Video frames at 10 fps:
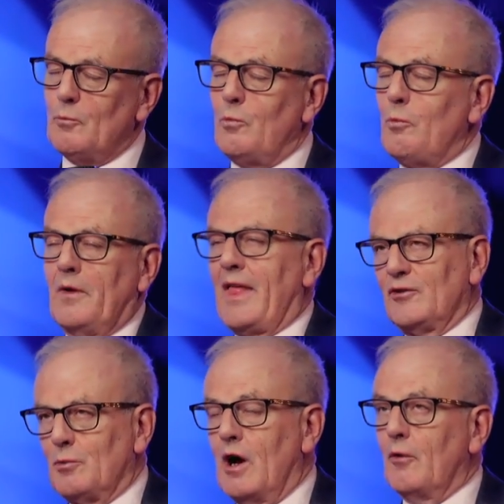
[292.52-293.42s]
well, that's
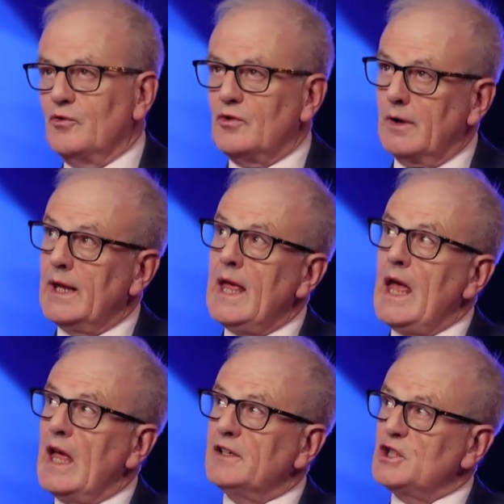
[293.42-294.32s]
what I was doing,
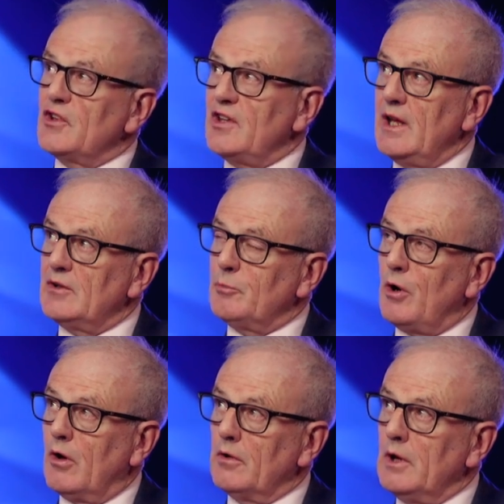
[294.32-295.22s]
and just hit
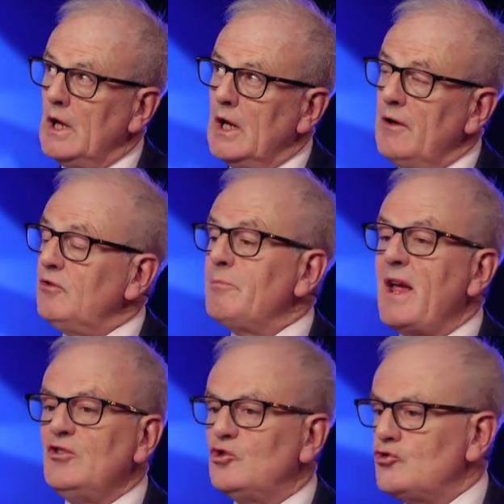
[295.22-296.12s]
upon it was a
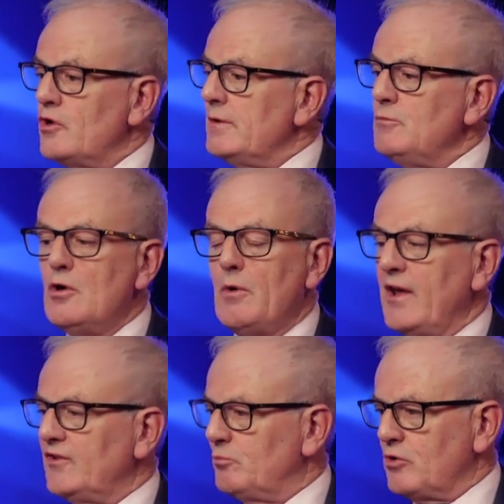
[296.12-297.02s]
mainstream
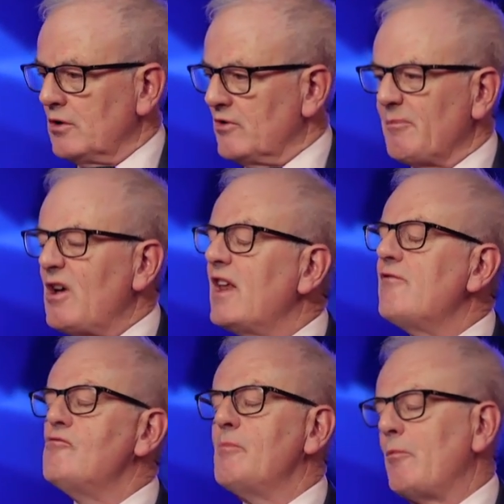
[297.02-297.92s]
US program. Can't
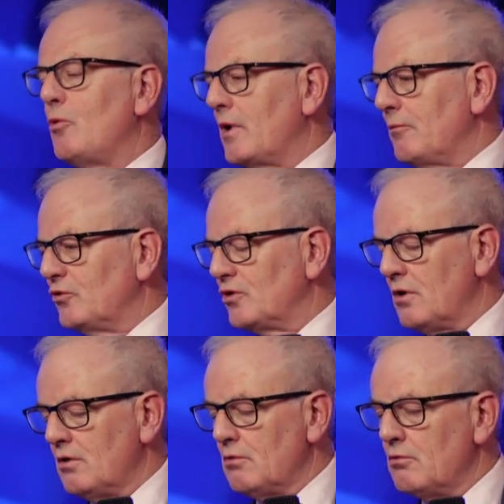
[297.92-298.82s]
even remember what it was
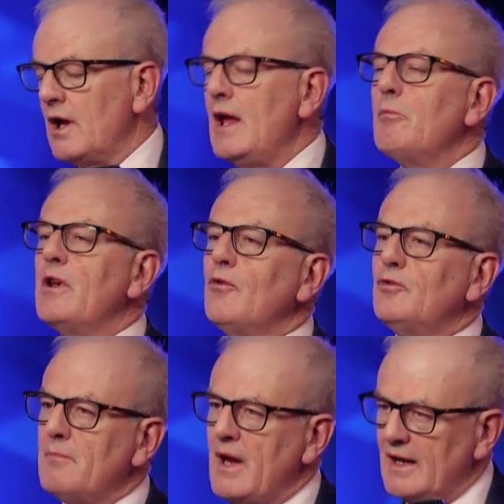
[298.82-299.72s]
called, but it was
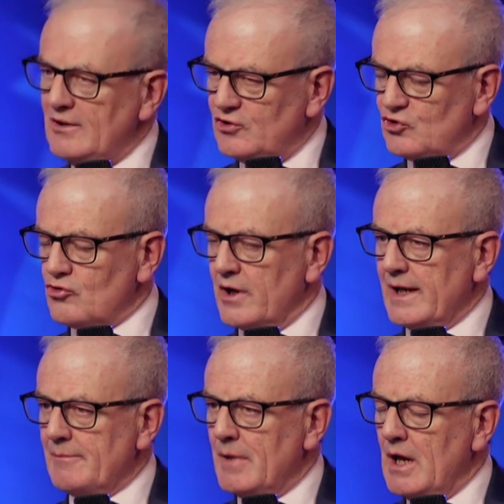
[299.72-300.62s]

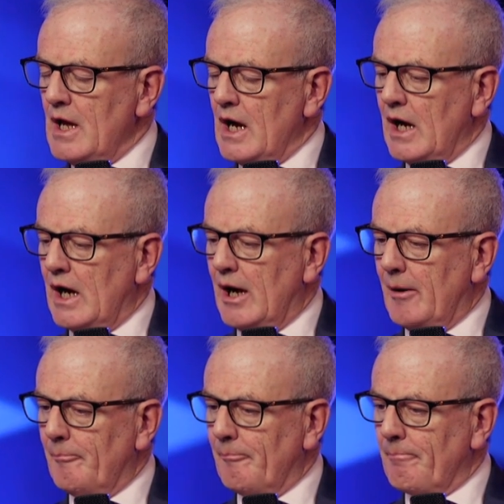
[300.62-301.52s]
mainstream,
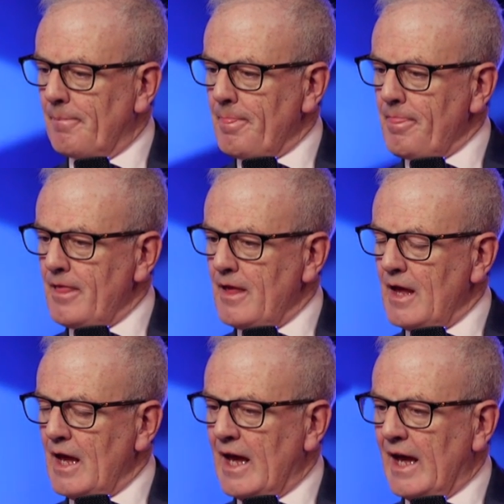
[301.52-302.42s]
um,
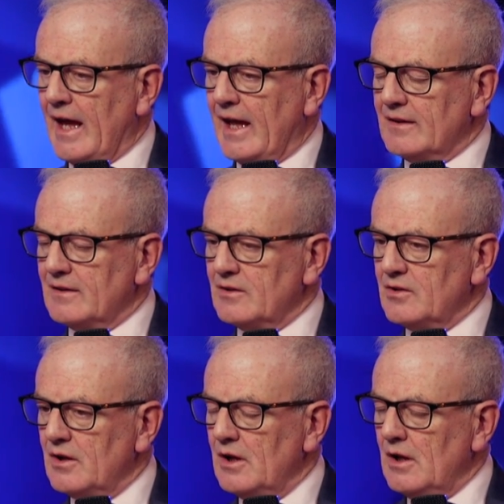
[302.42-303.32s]
and
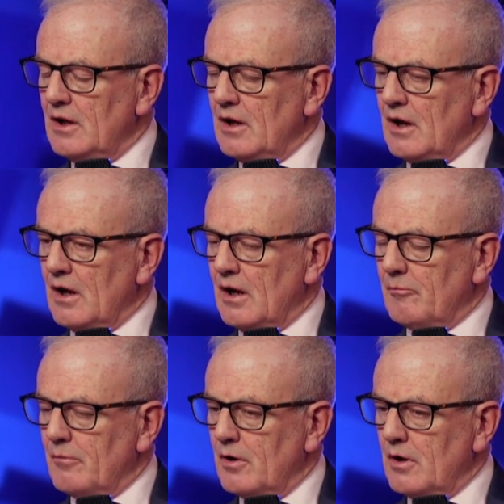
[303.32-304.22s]
um,